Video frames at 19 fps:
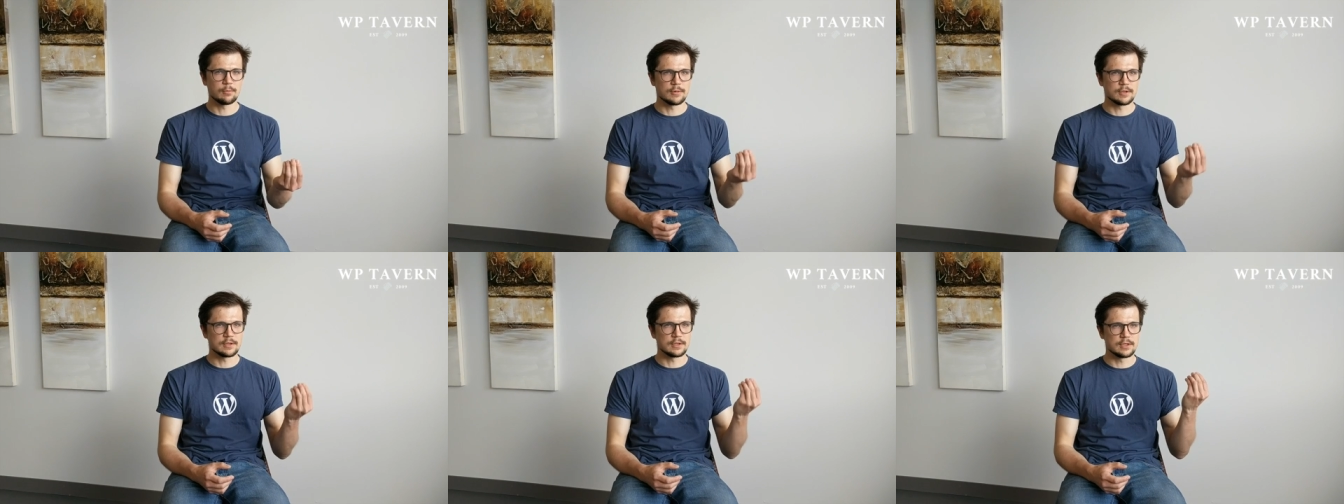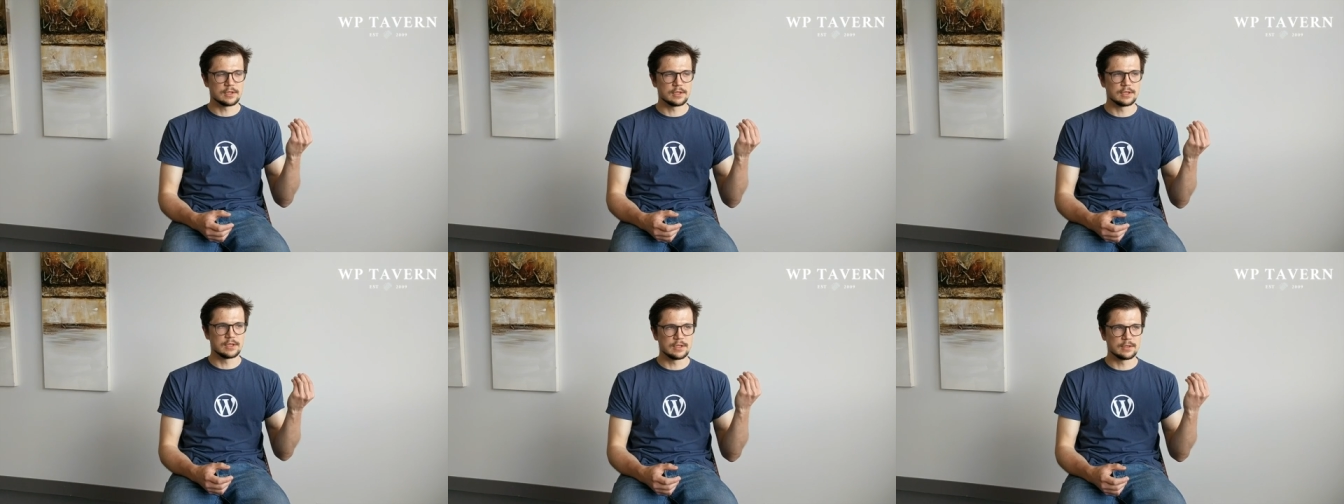but
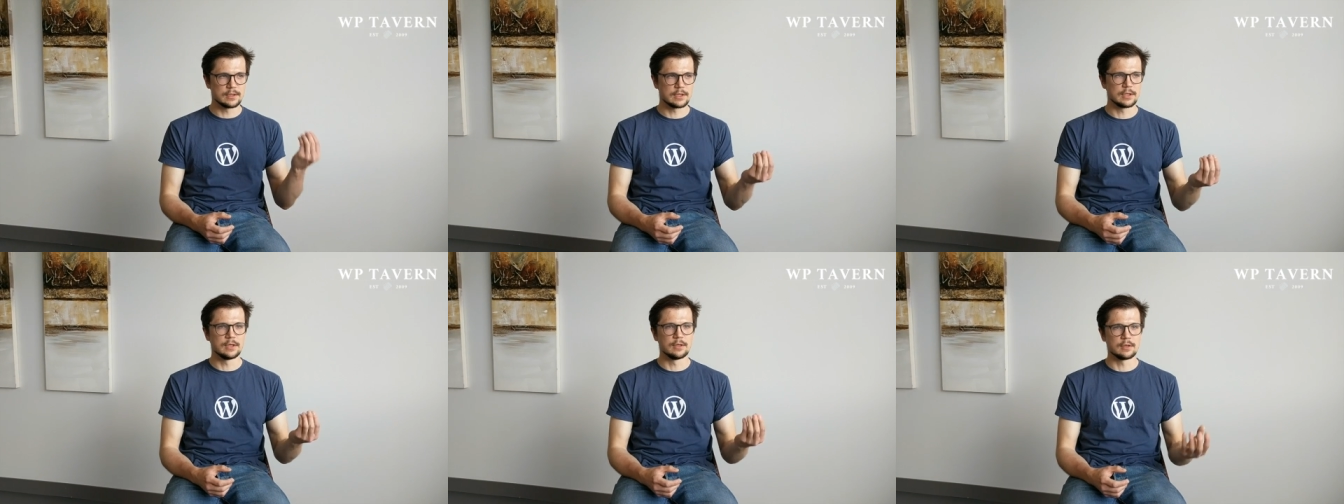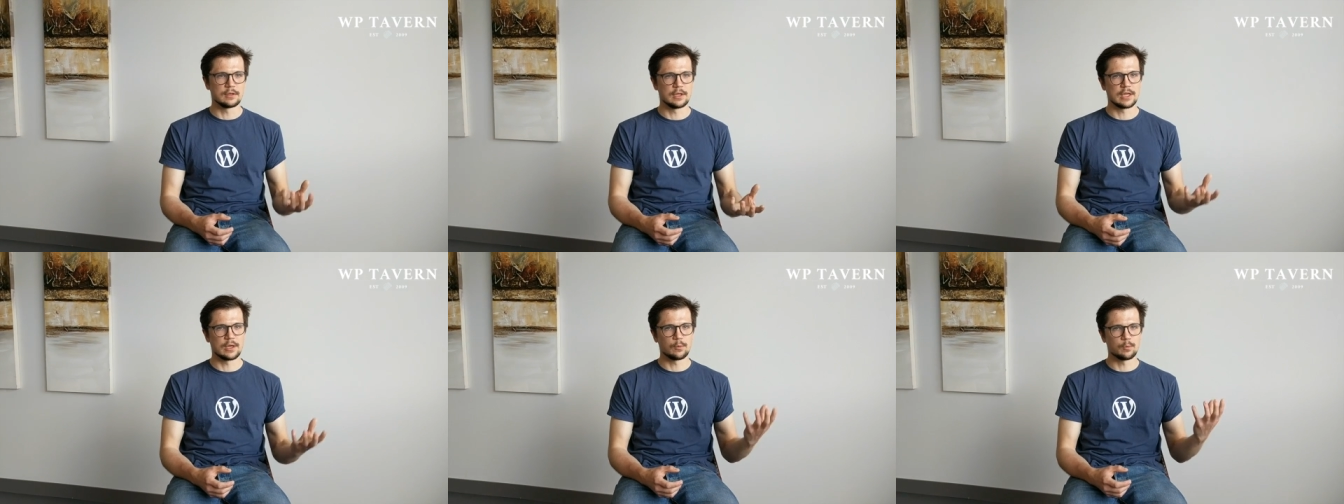do it good, like
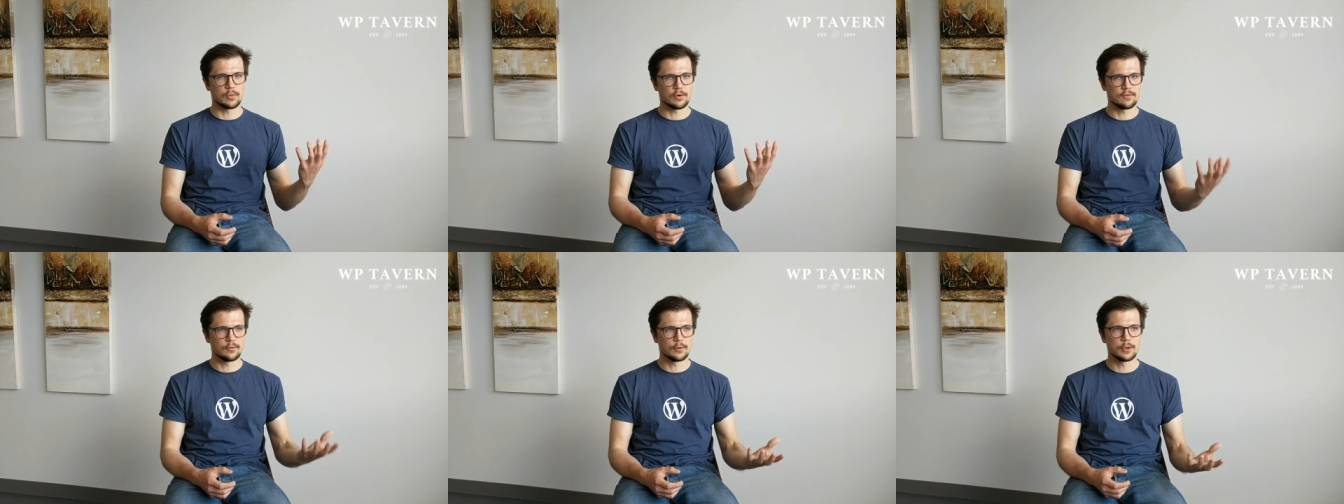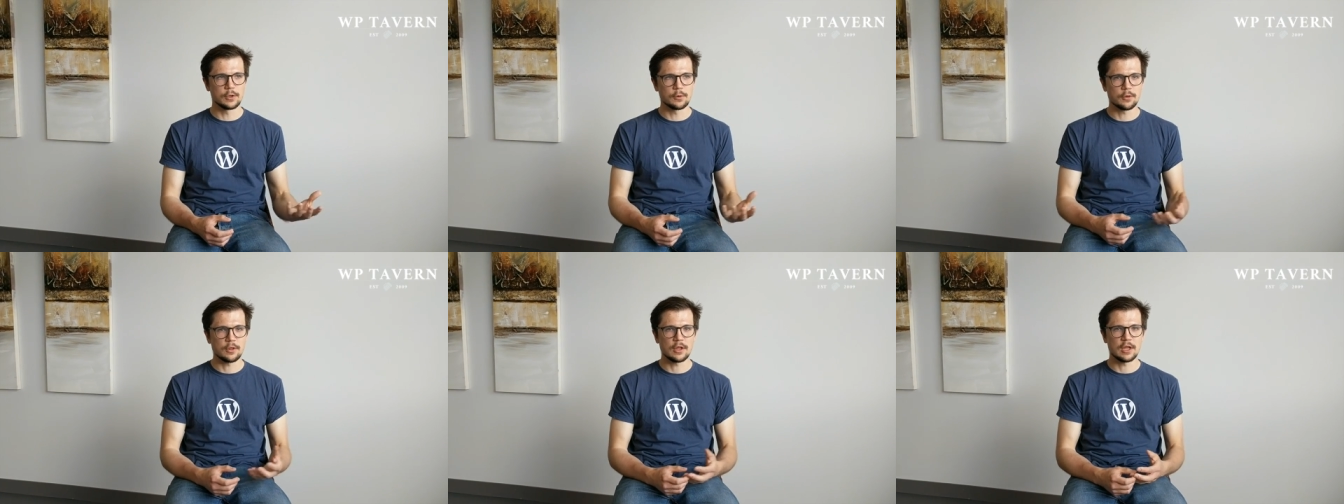a
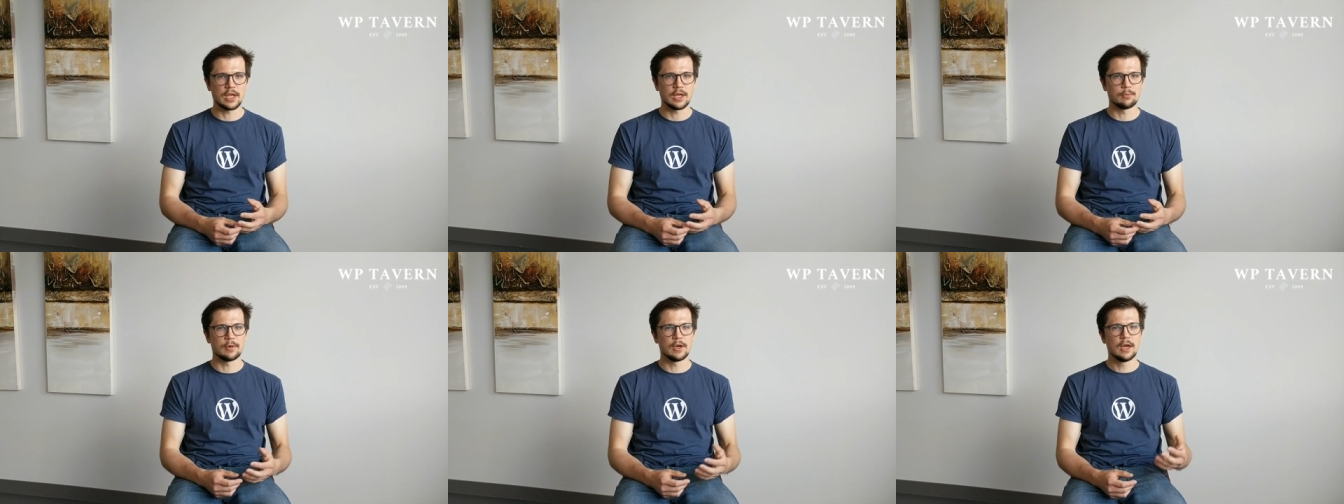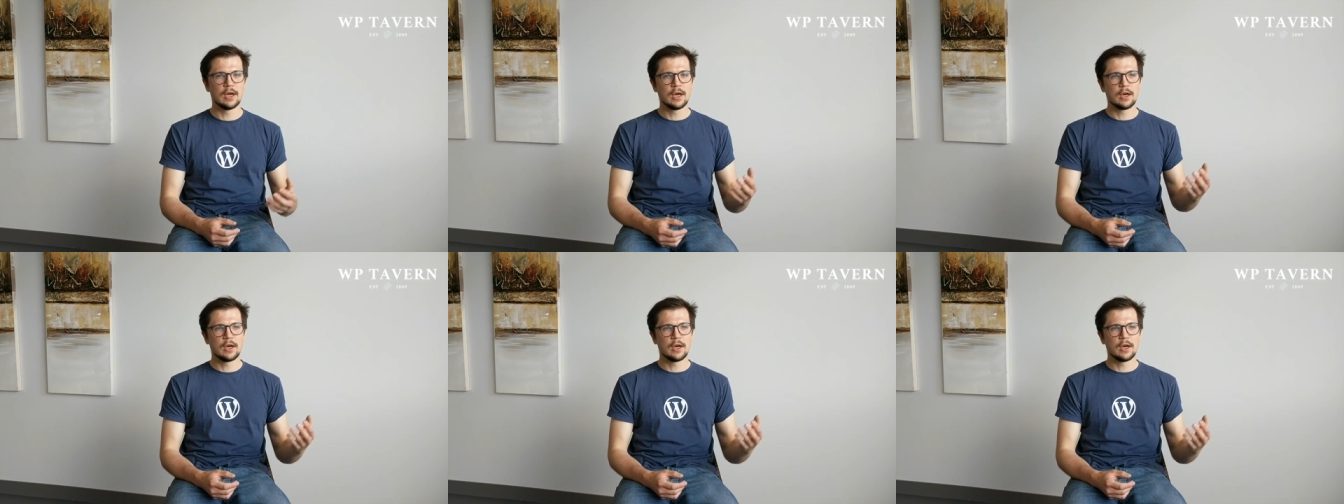portfolio theme